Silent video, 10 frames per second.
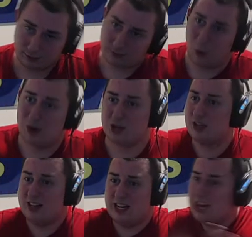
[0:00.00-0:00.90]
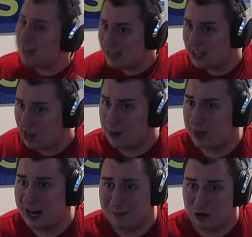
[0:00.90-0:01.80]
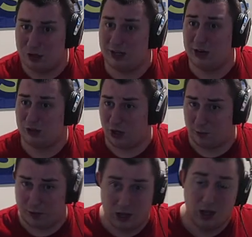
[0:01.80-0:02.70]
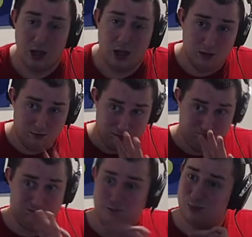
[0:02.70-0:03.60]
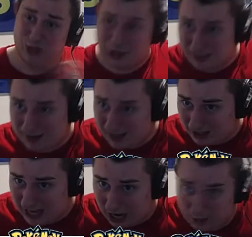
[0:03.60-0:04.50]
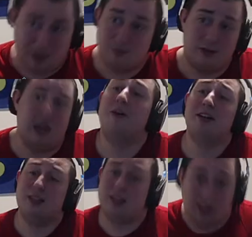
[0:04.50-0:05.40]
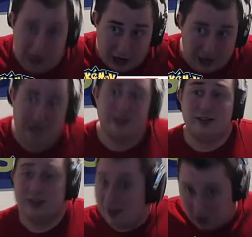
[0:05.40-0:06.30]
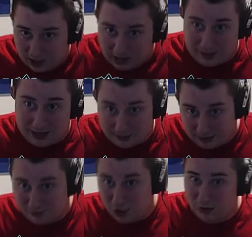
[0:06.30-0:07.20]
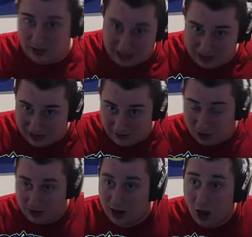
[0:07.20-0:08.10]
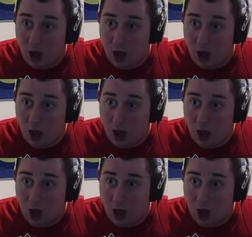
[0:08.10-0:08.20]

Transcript: which is significantly lower than I'm usually used to. So it's gonna be a little scary, but you know what? Scary never hurt anybody. I'm joking. It gave you a heart attack.